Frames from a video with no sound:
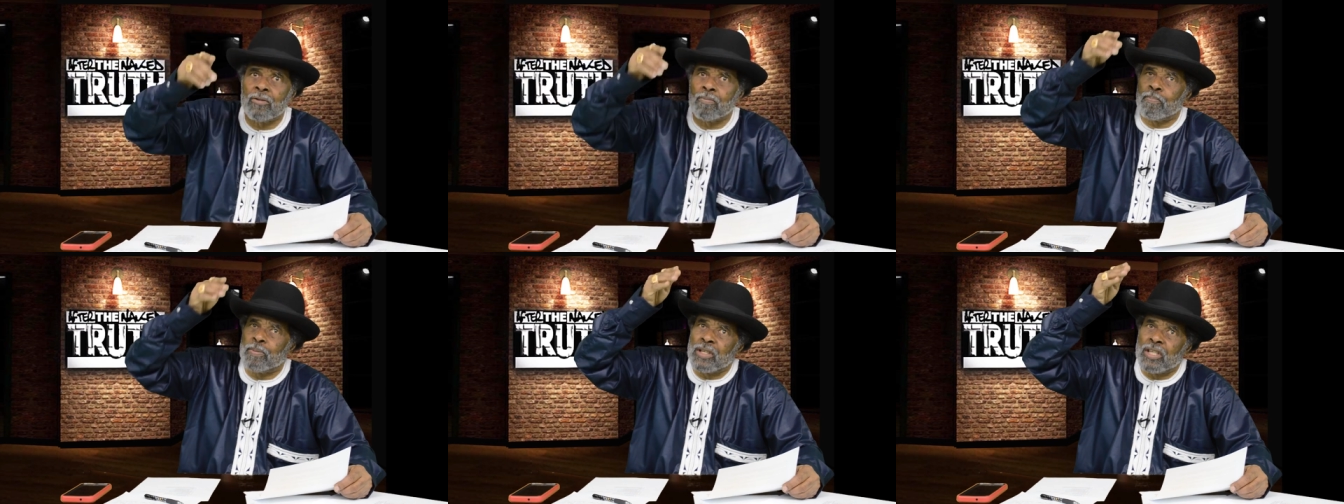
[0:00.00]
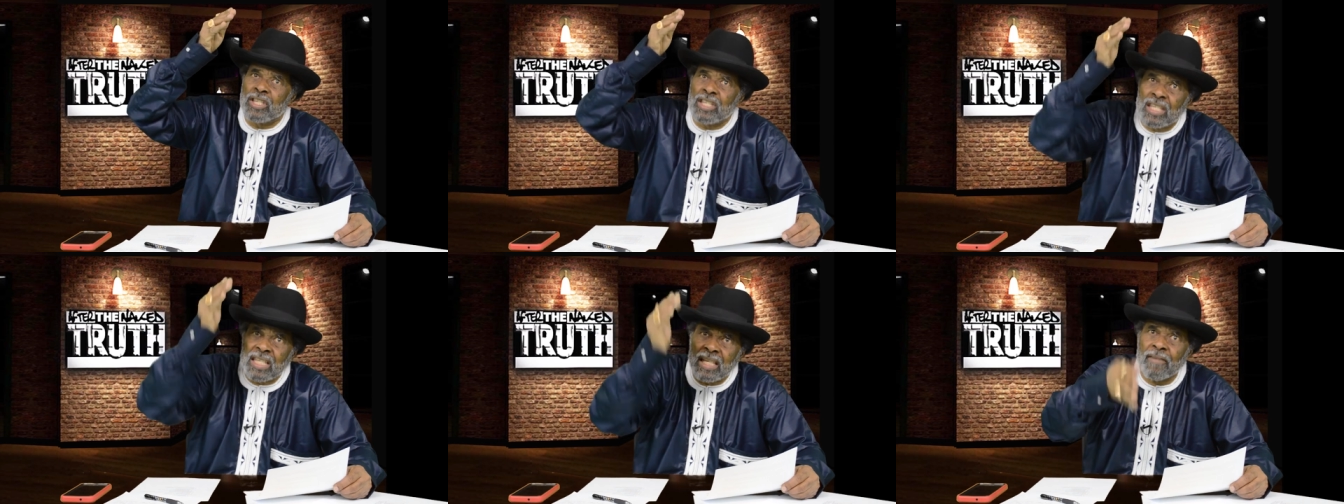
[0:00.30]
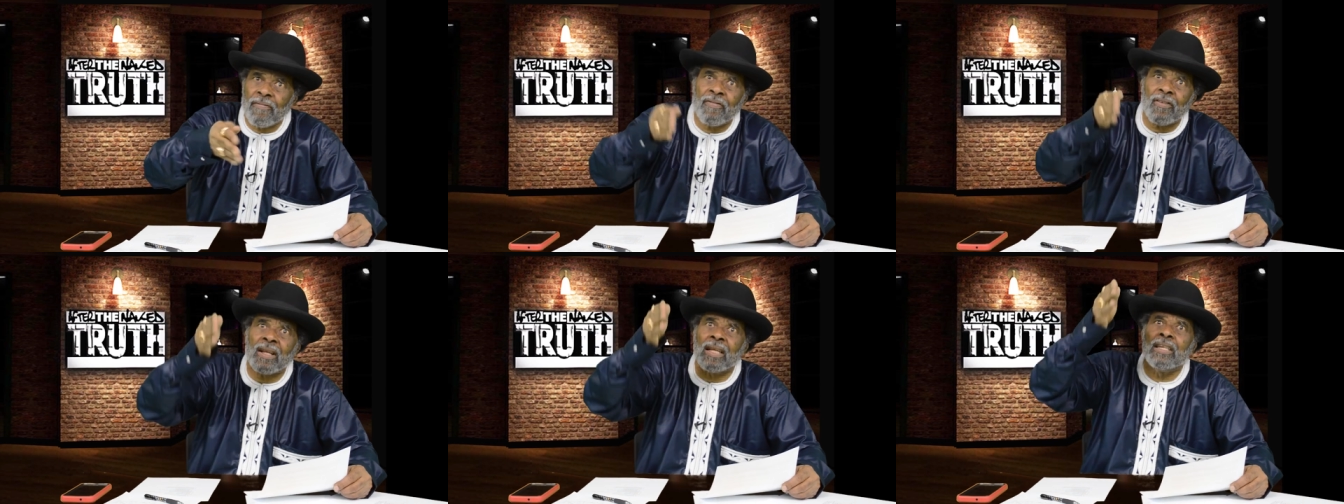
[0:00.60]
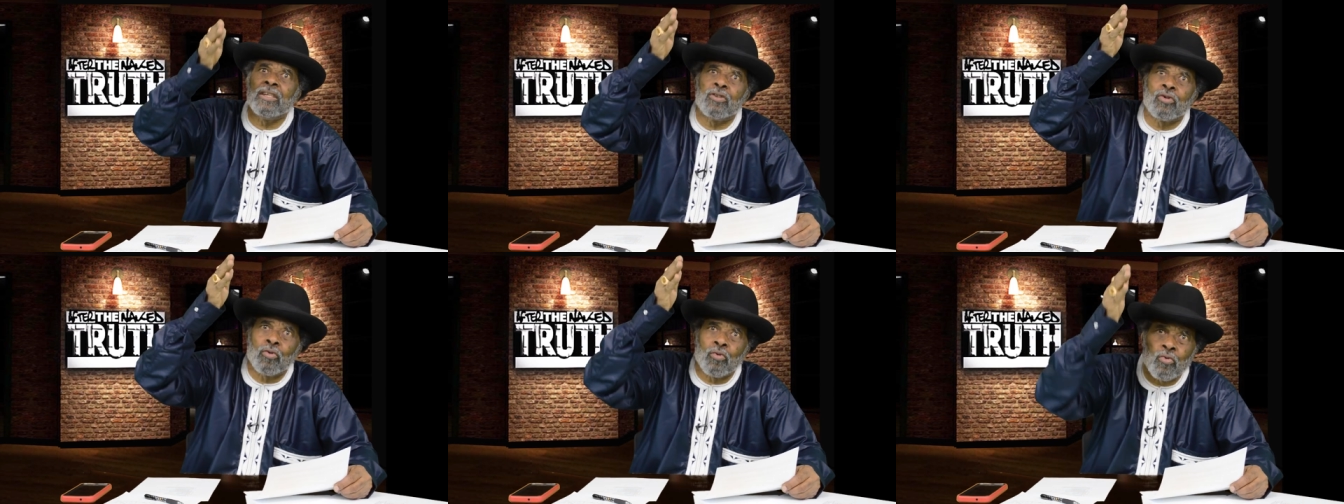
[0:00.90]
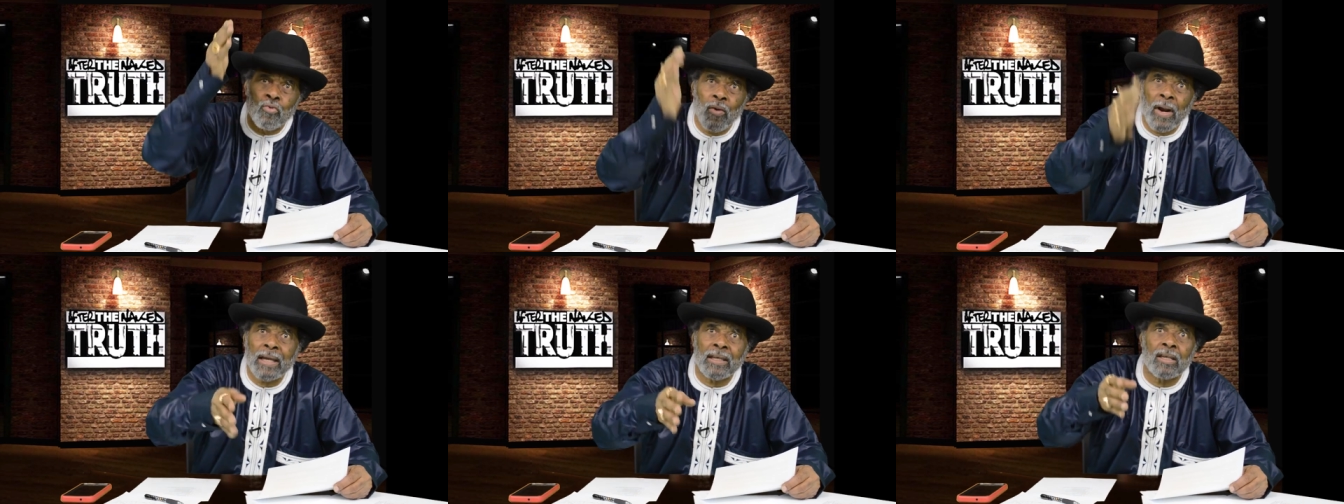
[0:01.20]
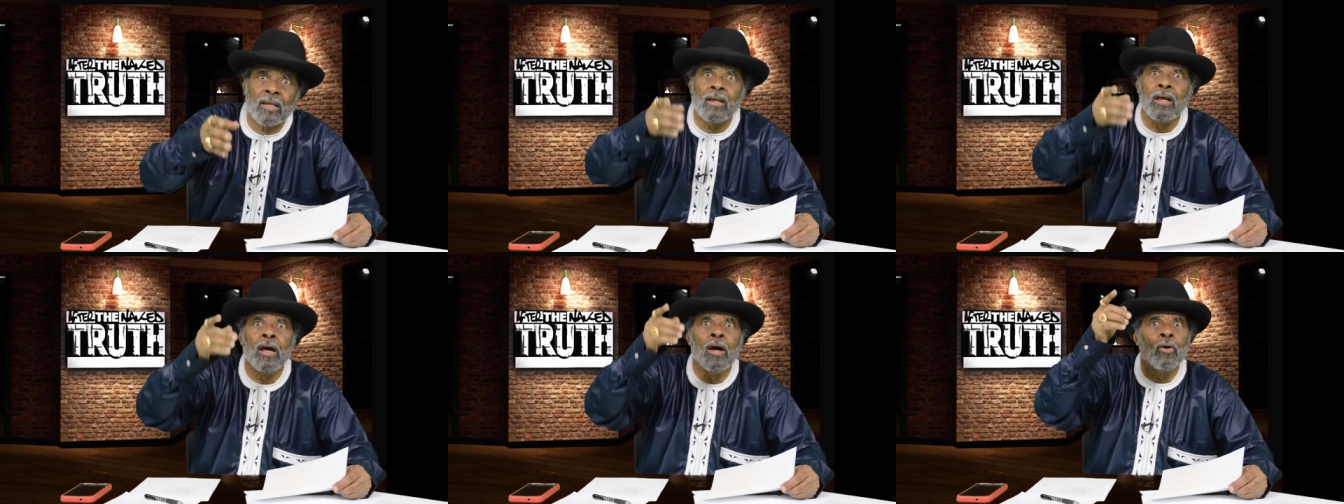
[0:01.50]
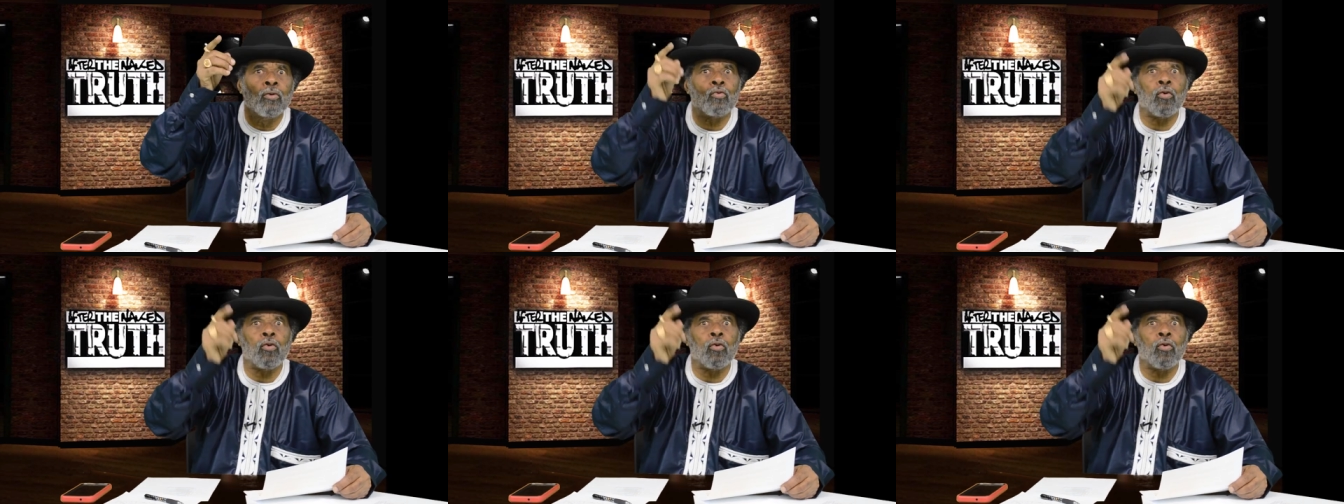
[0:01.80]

specifically directed